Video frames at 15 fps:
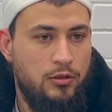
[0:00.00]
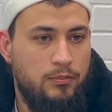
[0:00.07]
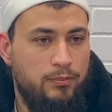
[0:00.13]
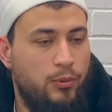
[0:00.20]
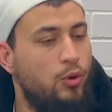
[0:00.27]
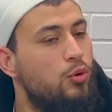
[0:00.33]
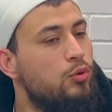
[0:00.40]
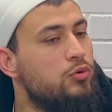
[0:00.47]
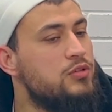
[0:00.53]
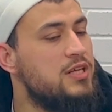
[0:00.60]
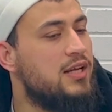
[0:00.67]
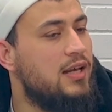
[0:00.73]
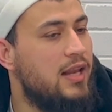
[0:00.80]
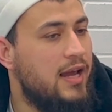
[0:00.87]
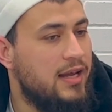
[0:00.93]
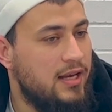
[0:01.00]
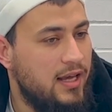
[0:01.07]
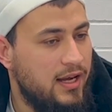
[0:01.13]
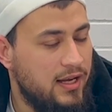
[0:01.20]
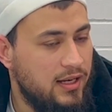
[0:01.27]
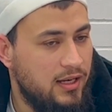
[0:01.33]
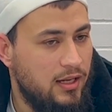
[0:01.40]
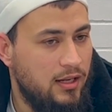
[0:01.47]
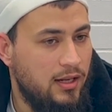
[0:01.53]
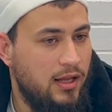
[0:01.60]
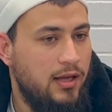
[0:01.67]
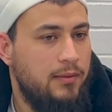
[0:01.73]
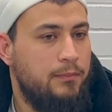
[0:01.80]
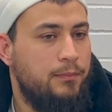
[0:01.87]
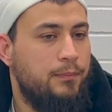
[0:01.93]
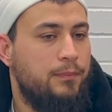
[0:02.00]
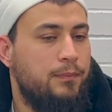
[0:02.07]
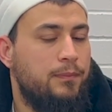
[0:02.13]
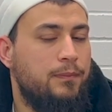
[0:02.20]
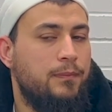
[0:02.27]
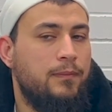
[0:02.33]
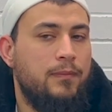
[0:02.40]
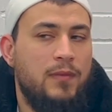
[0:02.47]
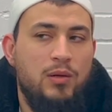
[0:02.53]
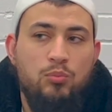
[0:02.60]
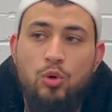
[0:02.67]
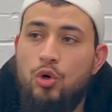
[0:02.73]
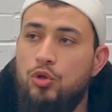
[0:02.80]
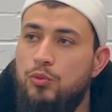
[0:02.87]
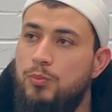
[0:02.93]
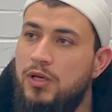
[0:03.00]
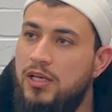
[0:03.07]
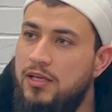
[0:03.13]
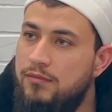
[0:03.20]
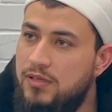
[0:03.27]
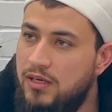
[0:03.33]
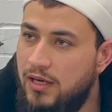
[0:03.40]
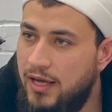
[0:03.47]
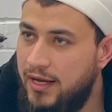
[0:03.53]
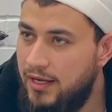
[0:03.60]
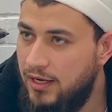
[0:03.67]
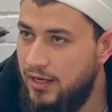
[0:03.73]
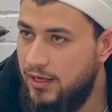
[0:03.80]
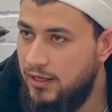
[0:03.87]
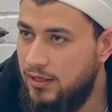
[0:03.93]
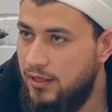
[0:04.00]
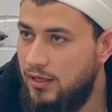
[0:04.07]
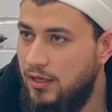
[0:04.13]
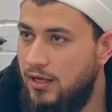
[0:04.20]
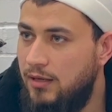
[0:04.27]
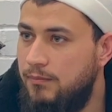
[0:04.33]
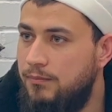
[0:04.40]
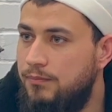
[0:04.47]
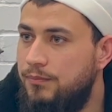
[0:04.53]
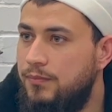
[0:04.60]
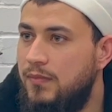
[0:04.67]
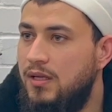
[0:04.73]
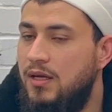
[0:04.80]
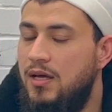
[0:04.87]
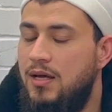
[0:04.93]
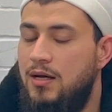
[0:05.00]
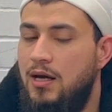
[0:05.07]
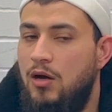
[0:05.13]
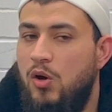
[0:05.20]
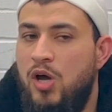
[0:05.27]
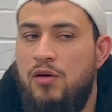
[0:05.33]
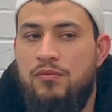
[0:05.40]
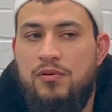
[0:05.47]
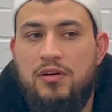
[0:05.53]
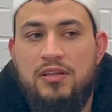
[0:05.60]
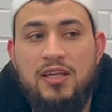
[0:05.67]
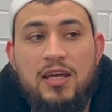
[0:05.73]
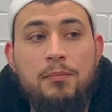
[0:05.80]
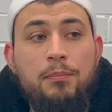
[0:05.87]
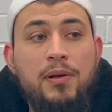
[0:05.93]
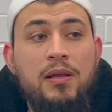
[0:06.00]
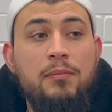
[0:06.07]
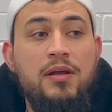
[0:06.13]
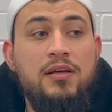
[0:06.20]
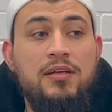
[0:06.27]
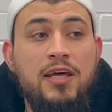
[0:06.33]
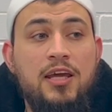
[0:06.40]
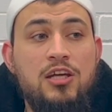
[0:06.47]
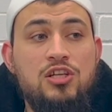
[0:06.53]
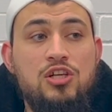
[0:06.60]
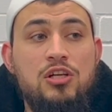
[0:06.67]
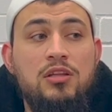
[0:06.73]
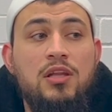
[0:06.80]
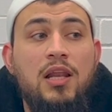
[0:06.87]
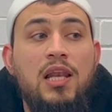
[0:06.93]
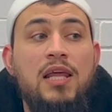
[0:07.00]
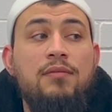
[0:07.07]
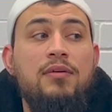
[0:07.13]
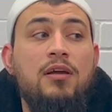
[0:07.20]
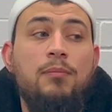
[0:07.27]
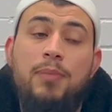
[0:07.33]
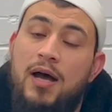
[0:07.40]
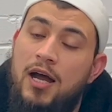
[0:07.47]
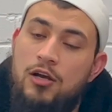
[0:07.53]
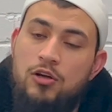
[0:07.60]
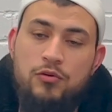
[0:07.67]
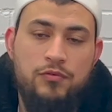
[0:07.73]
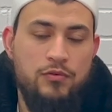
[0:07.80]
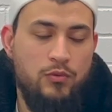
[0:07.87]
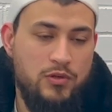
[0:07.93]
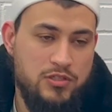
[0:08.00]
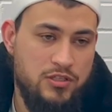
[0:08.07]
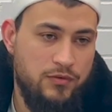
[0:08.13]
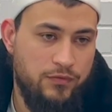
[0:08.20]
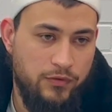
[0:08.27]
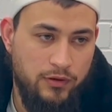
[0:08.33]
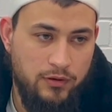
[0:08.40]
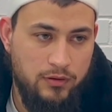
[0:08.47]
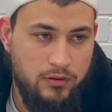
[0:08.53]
Both said La ilaha illallah. Both believed in La ilaha illallah. However, the implementation, the living part of it was different.